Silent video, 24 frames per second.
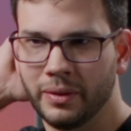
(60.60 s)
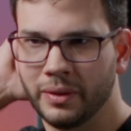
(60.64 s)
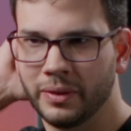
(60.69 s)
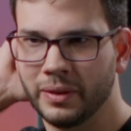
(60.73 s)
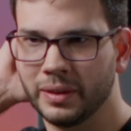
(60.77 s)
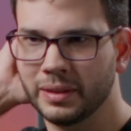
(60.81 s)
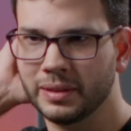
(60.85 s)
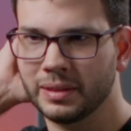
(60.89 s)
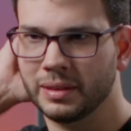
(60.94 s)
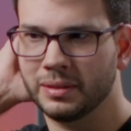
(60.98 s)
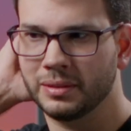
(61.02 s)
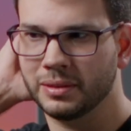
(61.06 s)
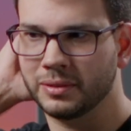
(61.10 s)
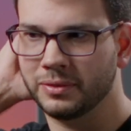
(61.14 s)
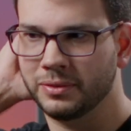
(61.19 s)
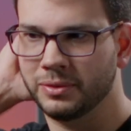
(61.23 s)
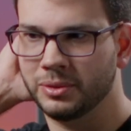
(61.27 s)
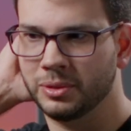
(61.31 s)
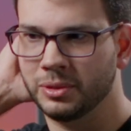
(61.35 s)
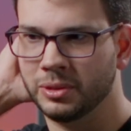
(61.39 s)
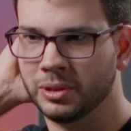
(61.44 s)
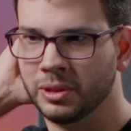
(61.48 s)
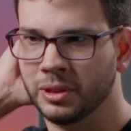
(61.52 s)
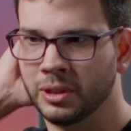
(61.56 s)
Things I look
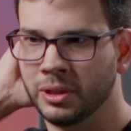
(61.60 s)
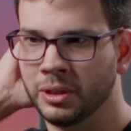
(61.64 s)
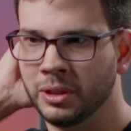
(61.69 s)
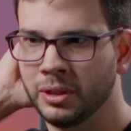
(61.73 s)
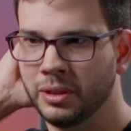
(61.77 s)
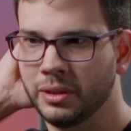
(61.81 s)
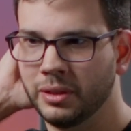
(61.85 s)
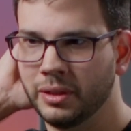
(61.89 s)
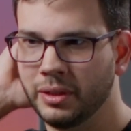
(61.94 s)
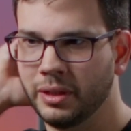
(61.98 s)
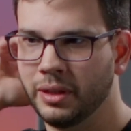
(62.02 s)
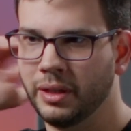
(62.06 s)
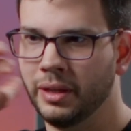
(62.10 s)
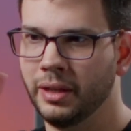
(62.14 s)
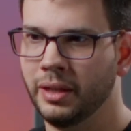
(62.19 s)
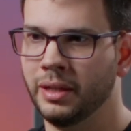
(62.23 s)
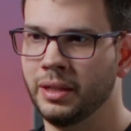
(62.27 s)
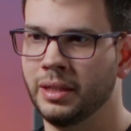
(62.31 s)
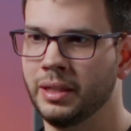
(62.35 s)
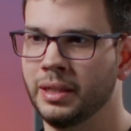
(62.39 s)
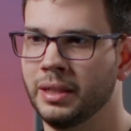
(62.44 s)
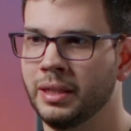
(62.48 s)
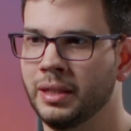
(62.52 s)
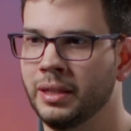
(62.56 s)
for
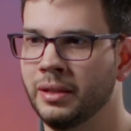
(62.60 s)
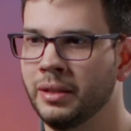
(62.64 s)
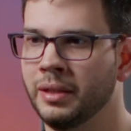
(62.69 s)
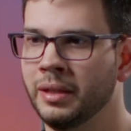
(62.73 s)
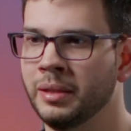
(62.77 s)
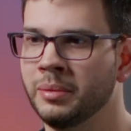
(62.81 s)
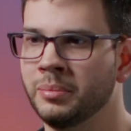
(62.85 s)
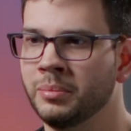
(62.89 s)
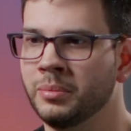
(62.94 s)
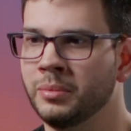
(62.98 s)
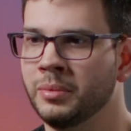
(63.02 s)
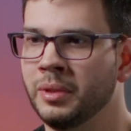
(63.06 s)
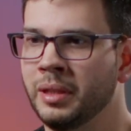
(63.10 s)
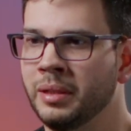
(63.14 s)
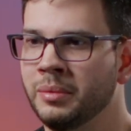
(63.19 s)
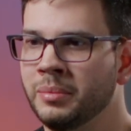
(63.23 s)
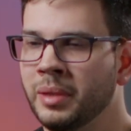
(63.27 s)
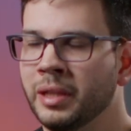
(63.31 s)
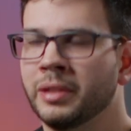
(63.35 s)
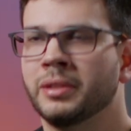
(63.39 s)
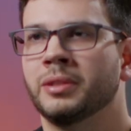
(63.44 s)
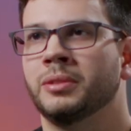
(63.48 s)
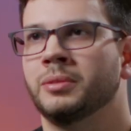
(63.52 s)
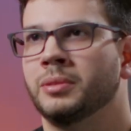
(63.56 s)
in
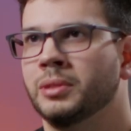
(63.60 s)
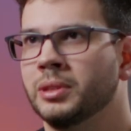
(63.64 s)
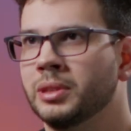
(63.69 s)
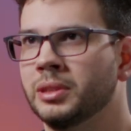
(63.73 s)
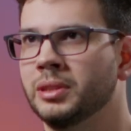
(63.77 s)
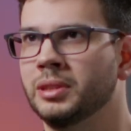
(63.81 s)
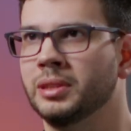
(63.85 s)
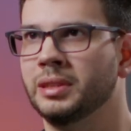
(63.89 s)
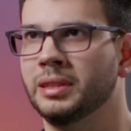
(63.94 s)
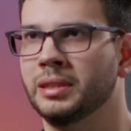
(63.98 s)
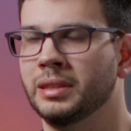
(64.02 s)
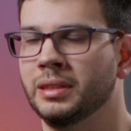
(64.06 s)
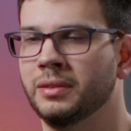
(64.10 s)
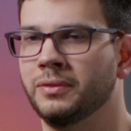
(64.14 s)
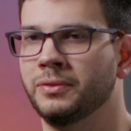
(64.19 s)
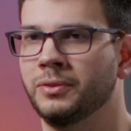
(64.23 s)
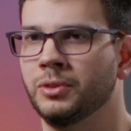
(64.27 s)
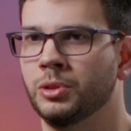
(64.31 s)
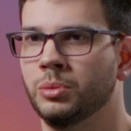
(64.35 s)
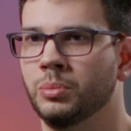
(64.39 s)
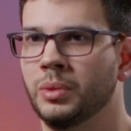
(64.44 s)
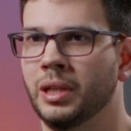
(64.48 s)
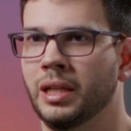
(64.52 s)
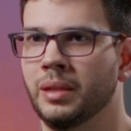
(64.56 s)
my coworkers here at
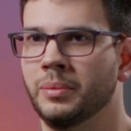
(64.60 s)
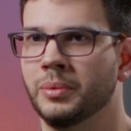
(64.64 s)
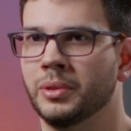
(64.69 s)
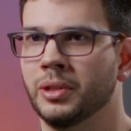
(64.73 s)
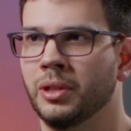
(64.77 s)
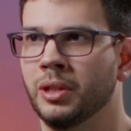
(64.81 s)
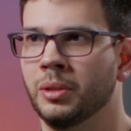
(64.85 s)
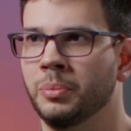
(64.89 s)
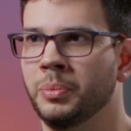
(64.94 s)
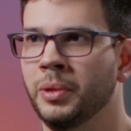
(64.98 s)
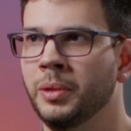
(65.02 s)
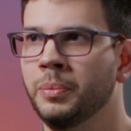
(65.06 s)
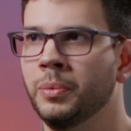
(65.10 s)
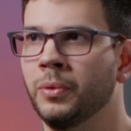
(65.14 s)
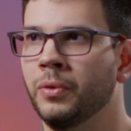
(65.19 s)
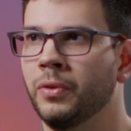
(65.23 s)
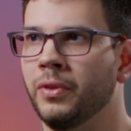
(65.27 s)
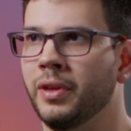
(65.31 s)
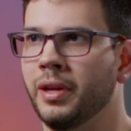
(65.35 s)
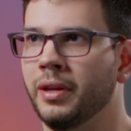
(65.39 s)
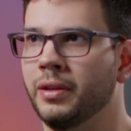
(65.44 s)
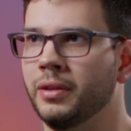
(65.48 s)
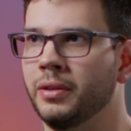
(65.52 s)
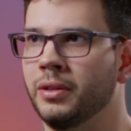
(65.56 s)
Formlabs are people
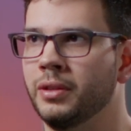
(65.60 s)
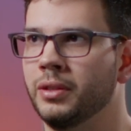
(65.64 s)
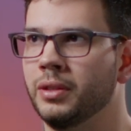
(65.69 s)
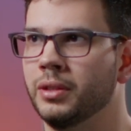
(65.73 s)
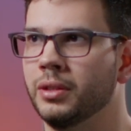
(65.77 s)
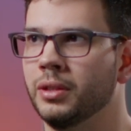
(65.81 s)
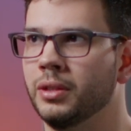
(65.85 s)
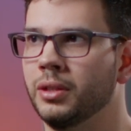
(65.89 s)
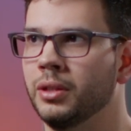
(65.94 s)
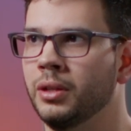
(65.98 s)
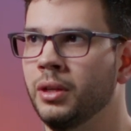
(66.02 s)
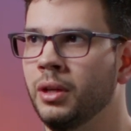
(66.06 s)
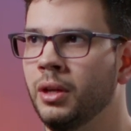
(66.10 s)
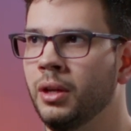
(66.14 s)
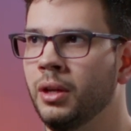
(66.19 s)
that are,